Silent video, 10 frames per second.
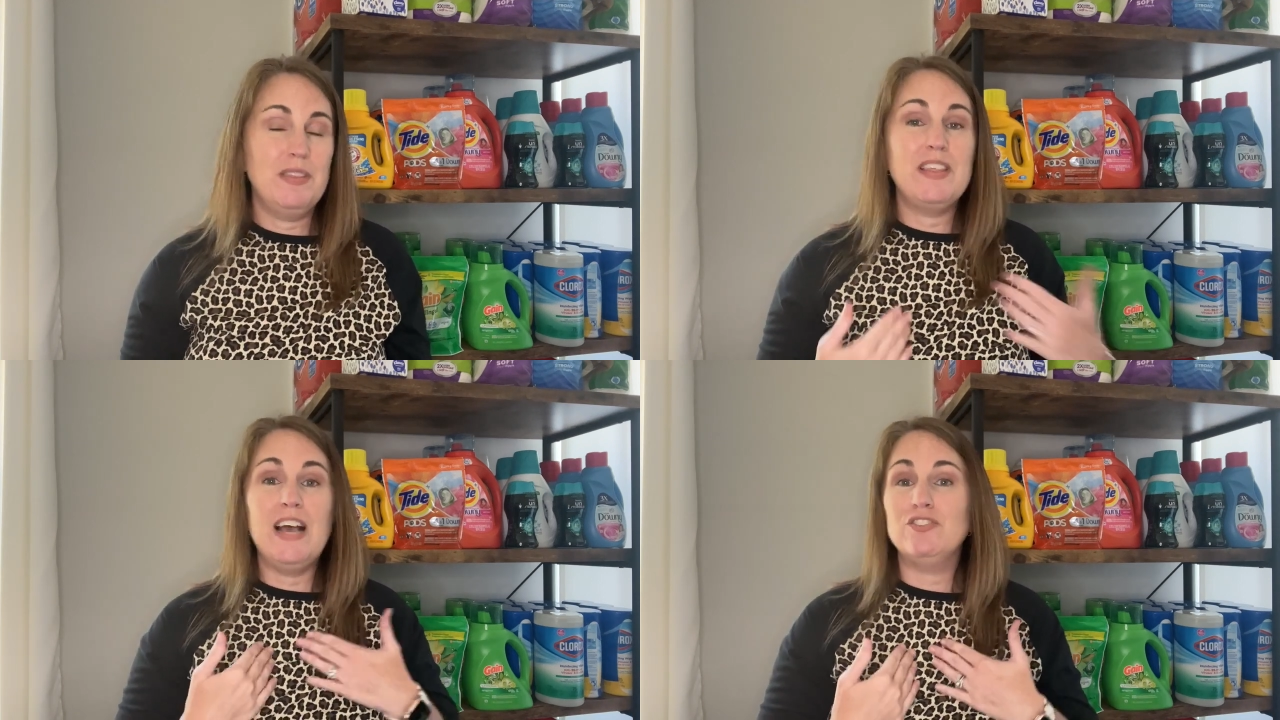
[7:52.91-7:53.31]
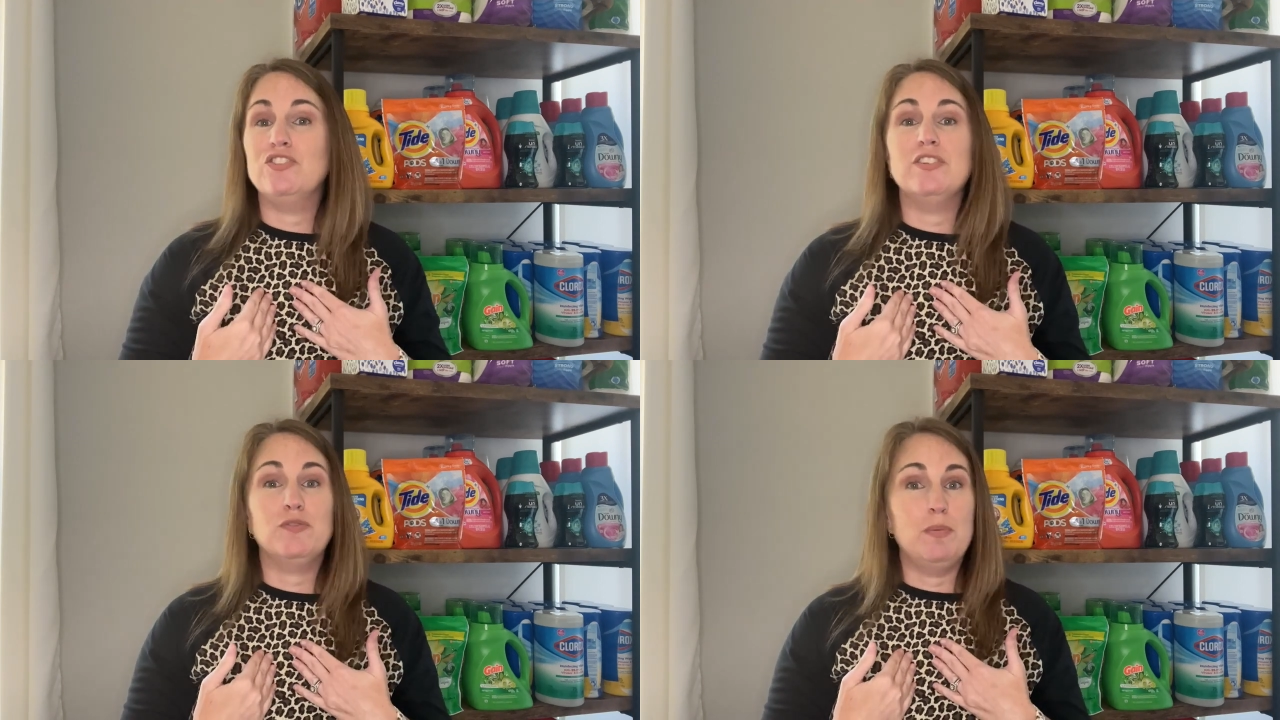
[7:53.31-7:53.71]
That's
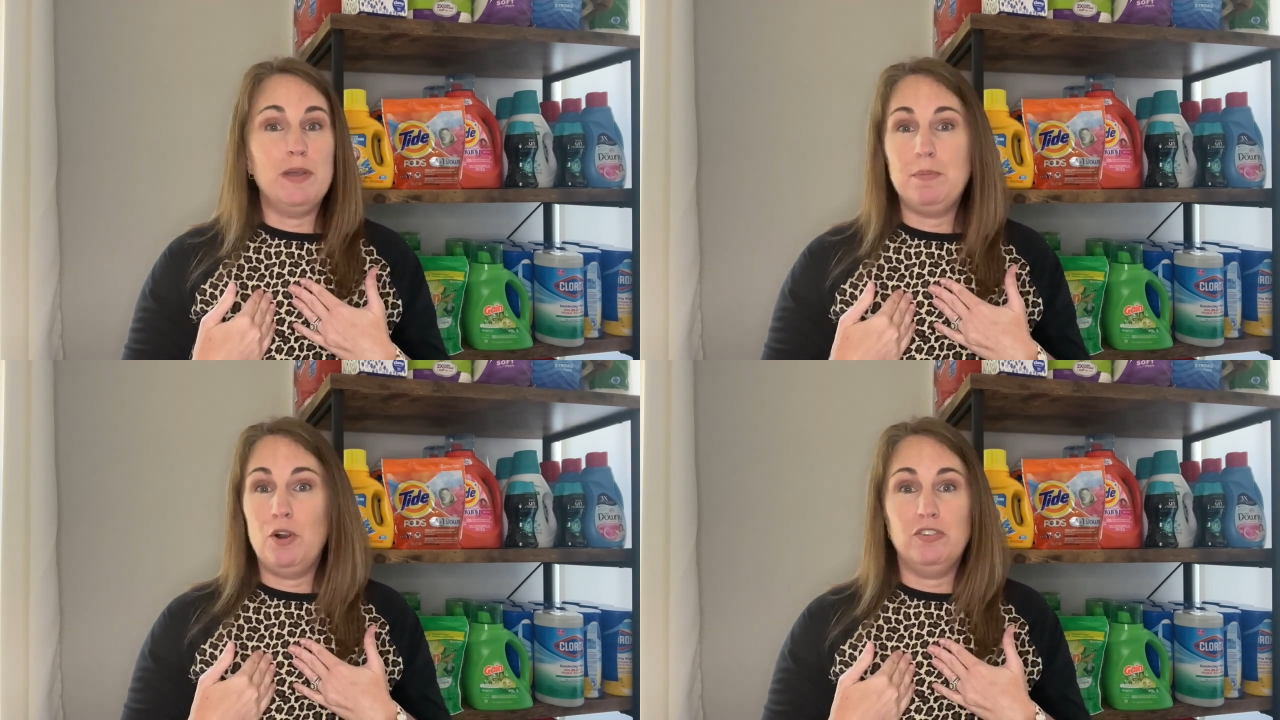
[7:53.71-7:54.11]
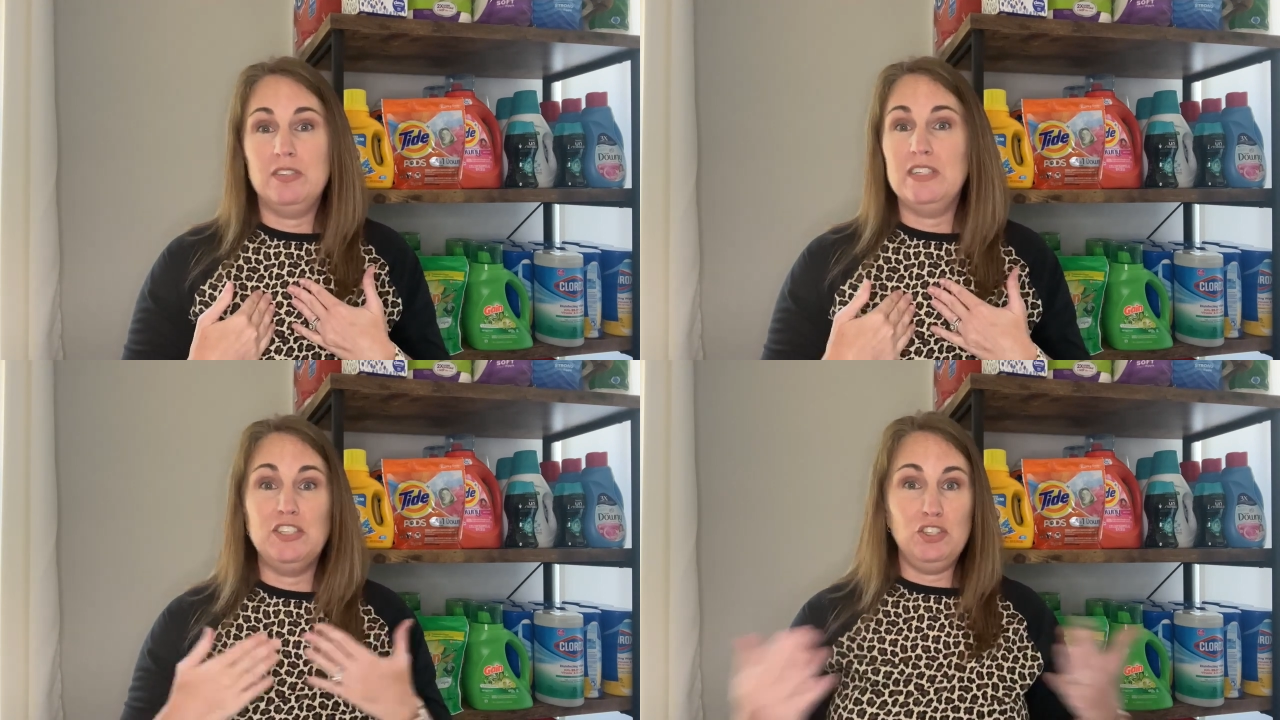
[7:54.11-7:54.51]
just for me
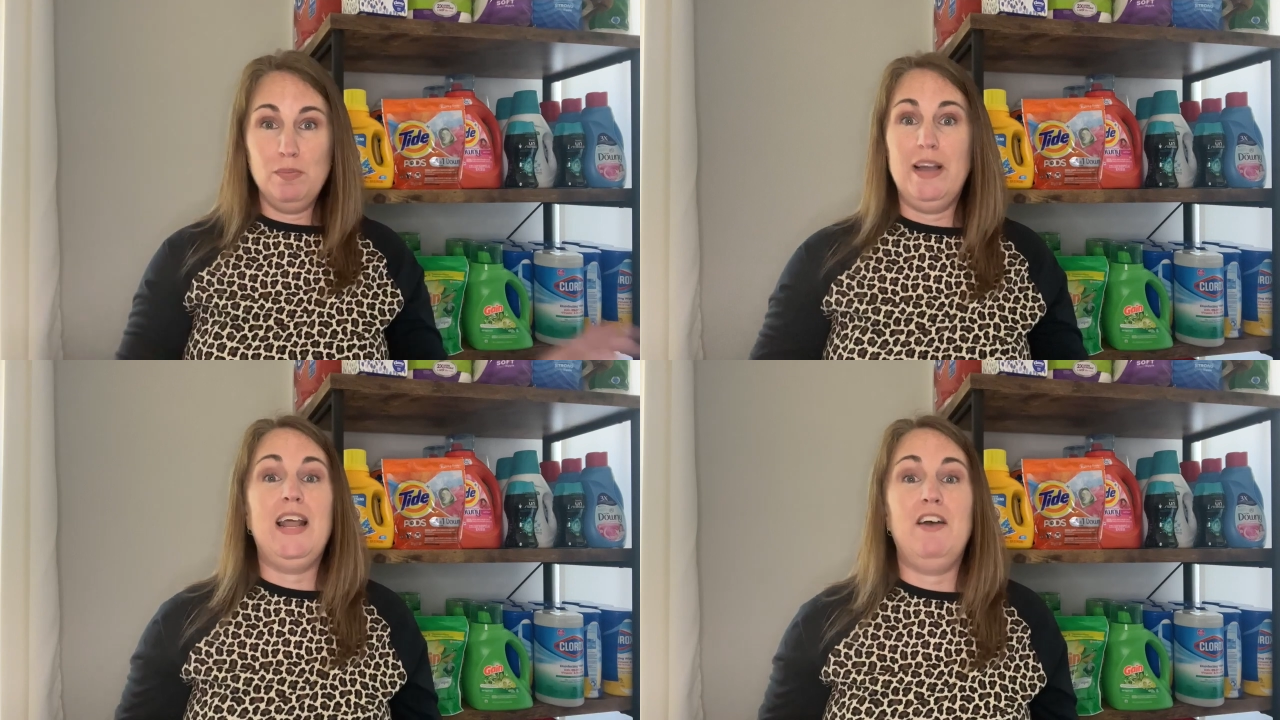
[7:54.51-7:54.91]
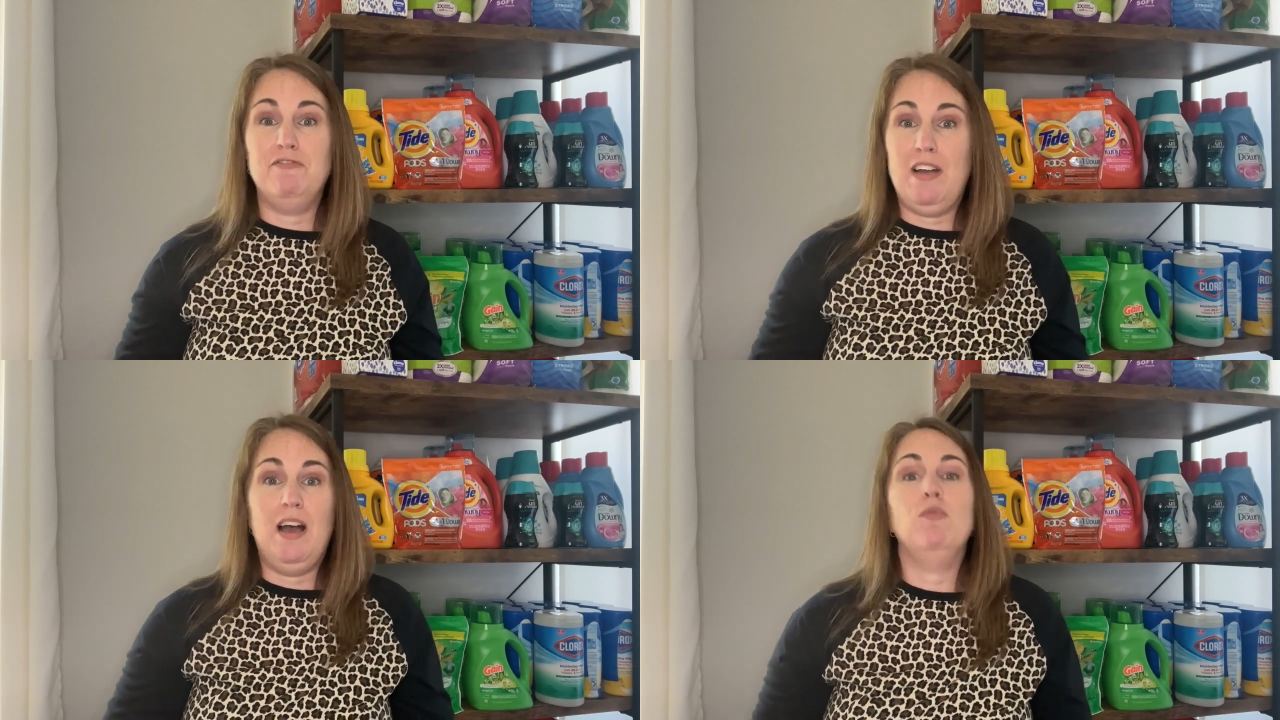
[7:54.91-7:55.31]
personally. You might have
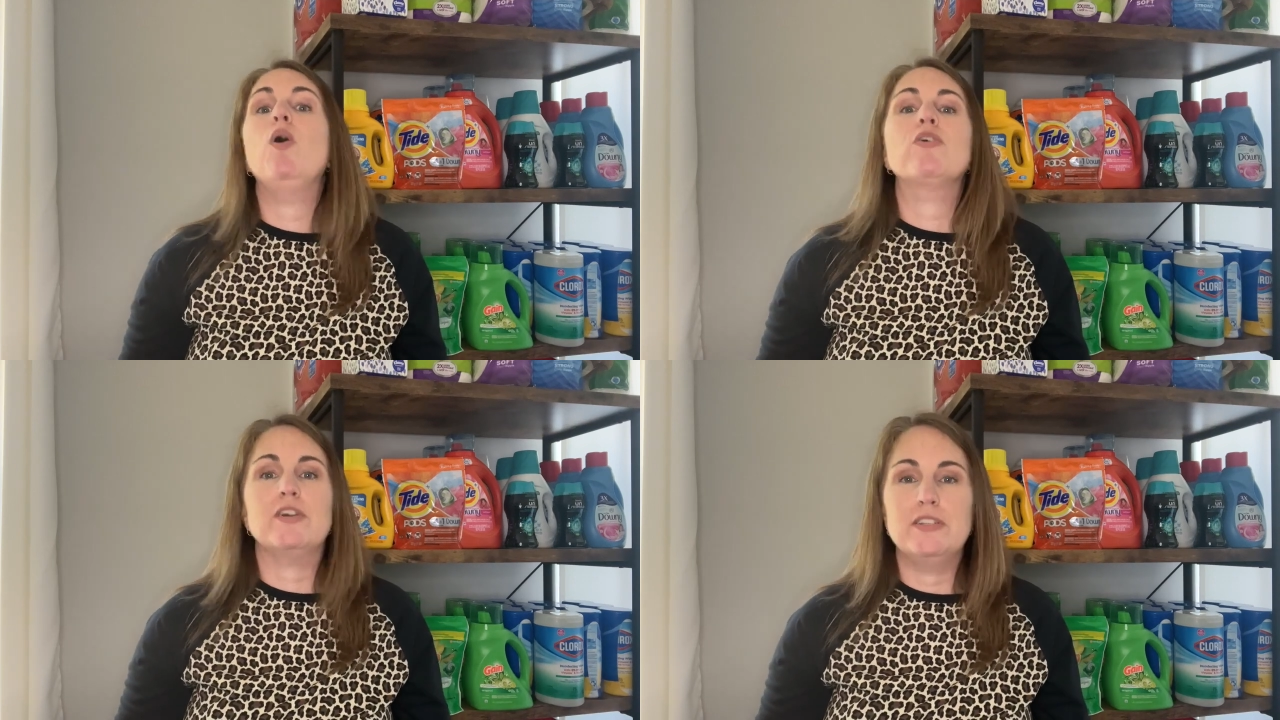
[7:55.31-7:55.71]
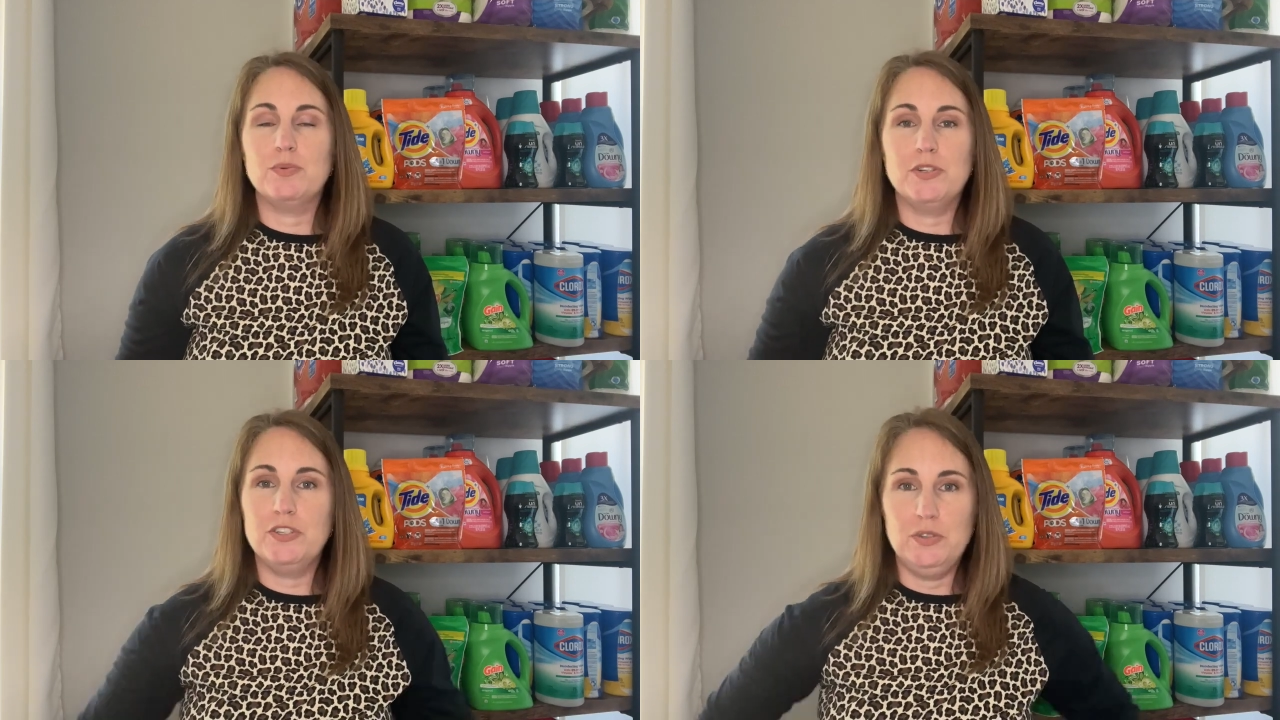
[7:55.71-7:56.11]
5 Walgreens
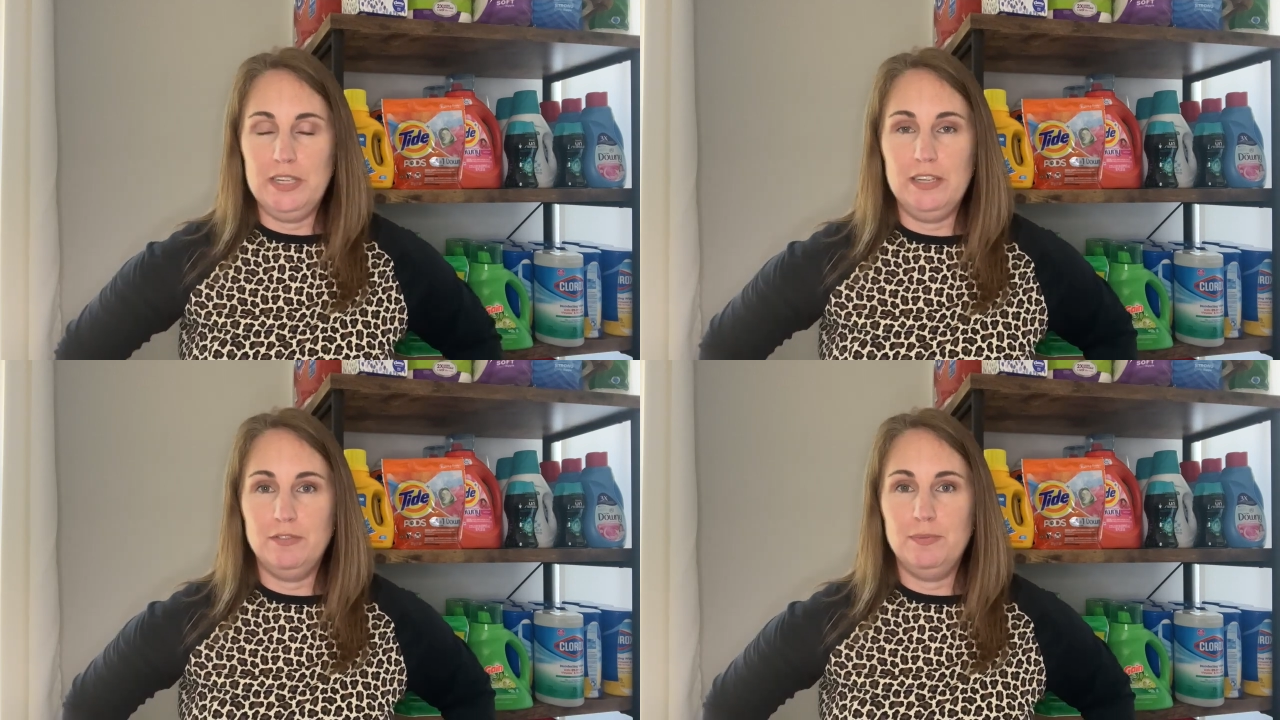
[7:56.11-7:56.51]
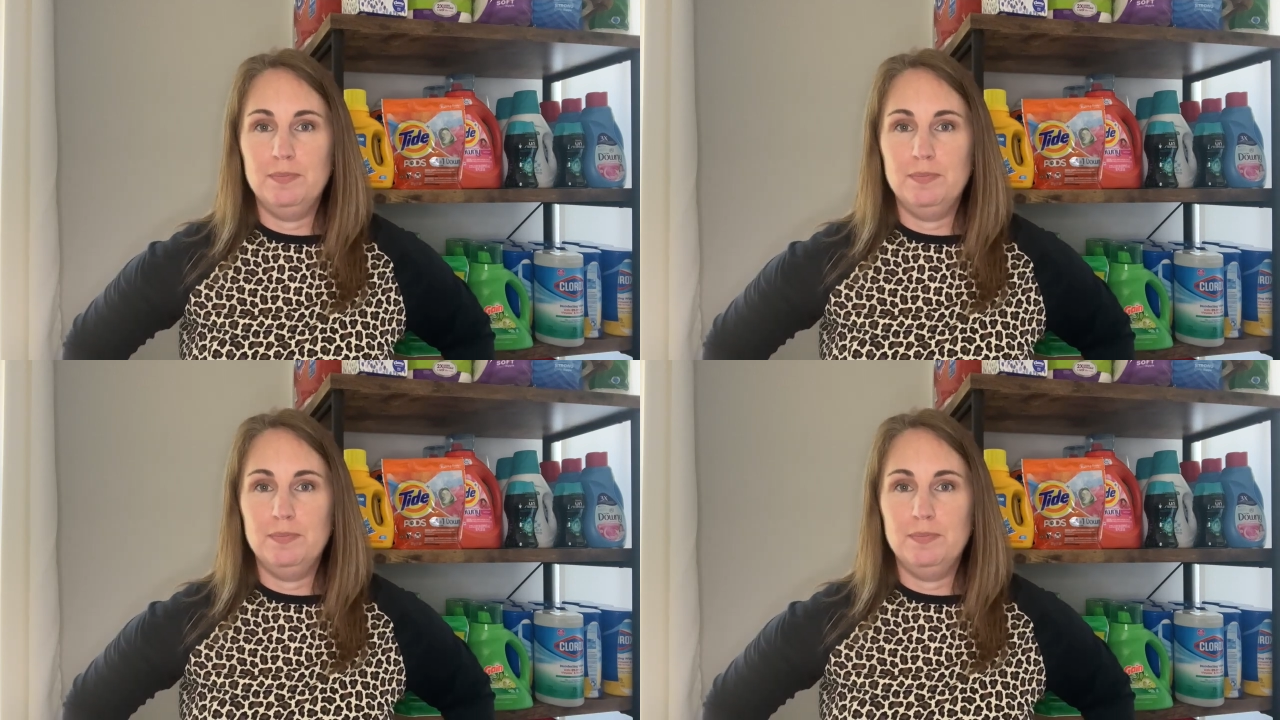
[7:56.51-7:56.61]
where you live.